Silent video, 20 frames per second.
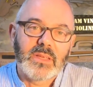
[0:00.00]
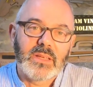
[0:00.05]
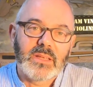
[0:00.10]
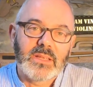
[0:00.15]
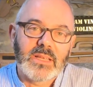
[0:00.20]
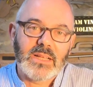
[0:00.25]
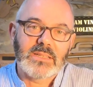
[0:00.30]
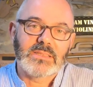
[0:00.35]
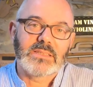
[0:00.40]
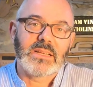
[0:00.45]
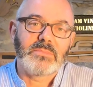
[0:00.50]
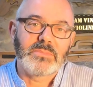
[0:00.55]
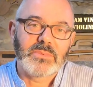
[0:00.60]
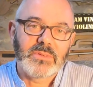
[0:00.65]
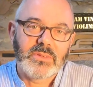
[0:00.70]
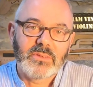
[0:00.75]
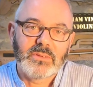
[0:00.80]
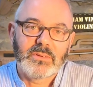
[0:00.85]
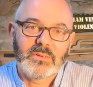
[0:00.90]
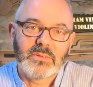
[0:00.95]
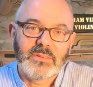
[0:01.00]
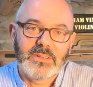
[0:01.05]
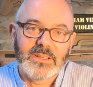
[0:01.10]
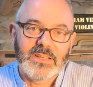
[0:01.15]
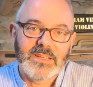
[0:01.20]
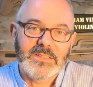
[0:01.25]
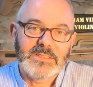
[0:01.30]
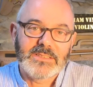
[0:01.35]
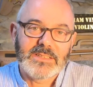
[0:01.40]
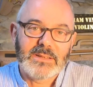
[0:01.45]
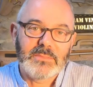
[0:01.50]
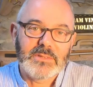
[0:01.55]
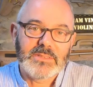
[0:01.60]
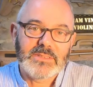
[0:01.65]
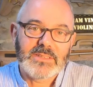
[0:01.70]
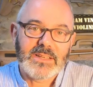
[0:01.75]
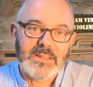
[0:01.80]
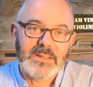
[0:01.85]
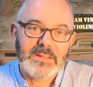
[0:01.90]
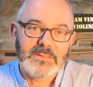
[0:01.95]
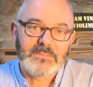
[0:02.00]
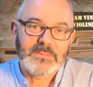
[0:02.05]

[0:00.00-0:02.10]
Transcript: gets up to in Somerset.